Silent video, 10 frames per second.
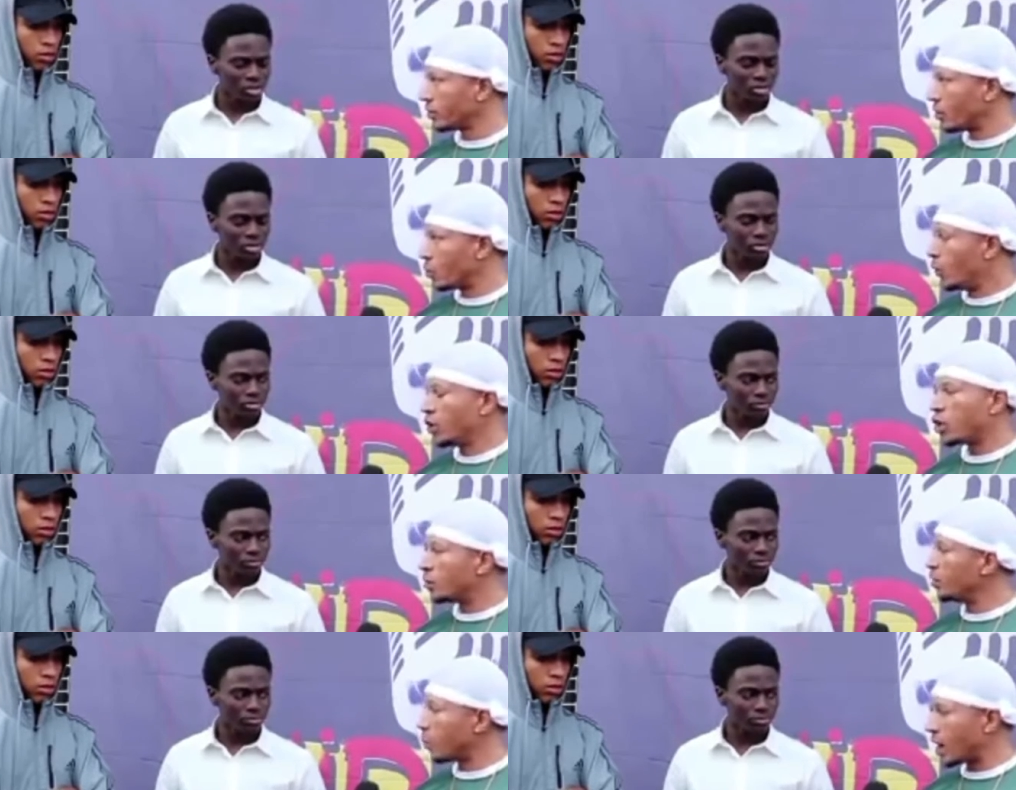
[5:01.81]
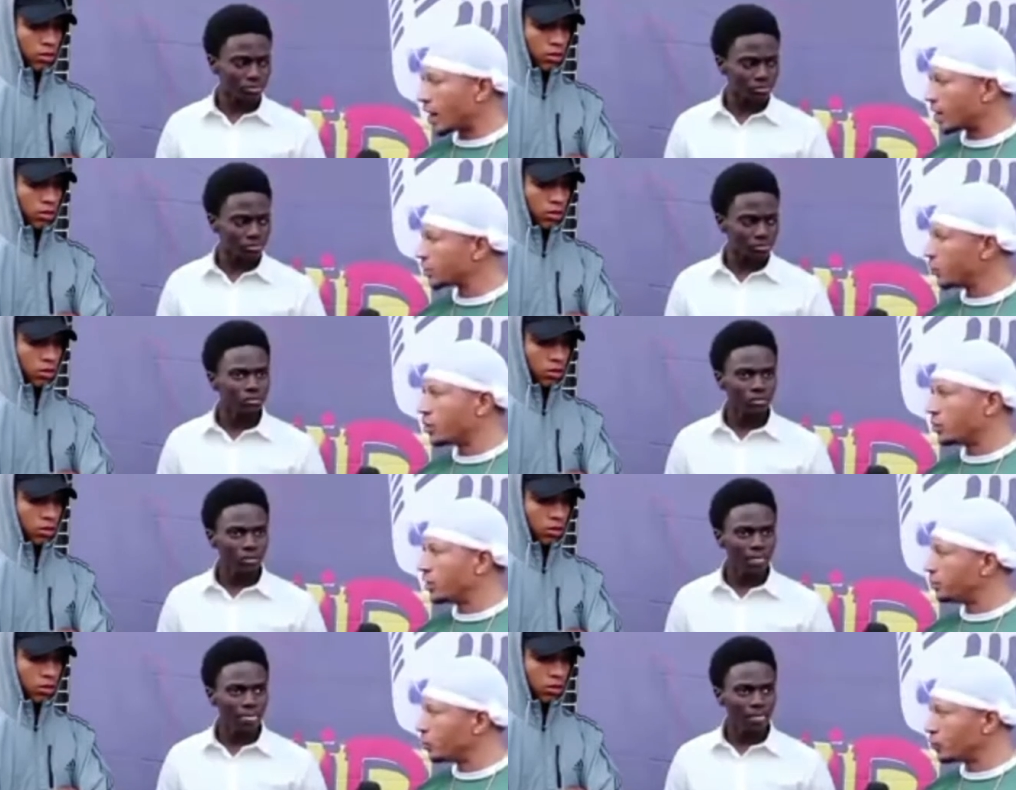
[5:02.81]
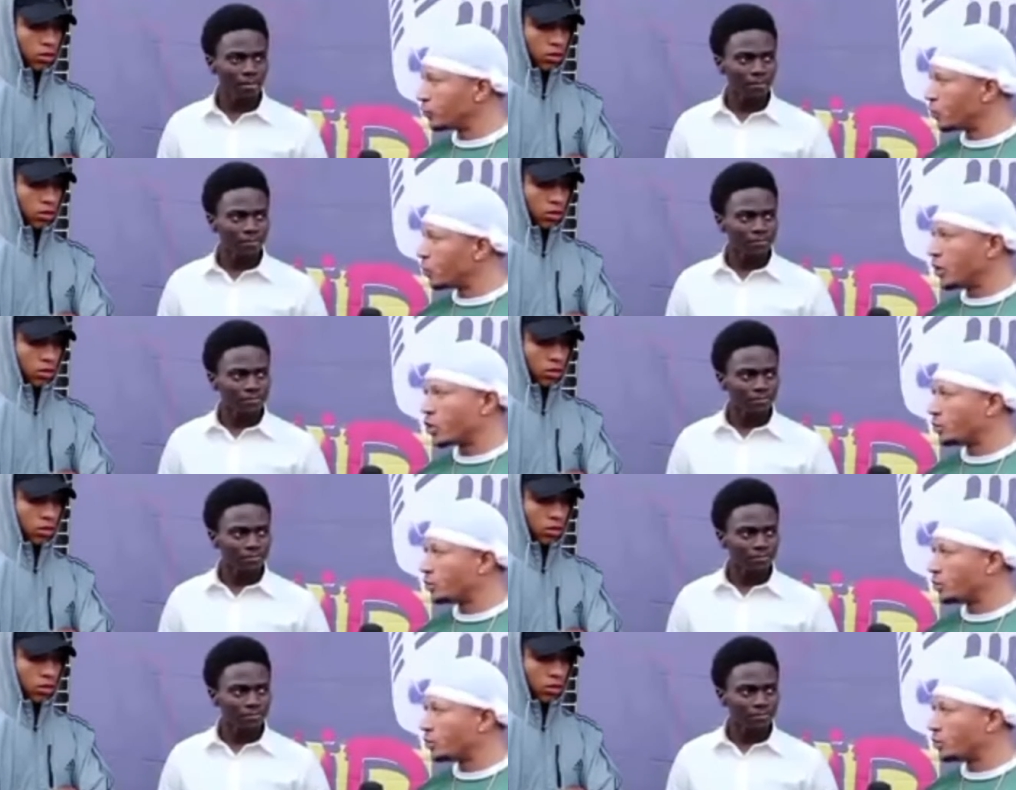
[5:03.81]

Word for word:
Speaker 1: We are going to be wise. We're going to be beautiful. We're going to be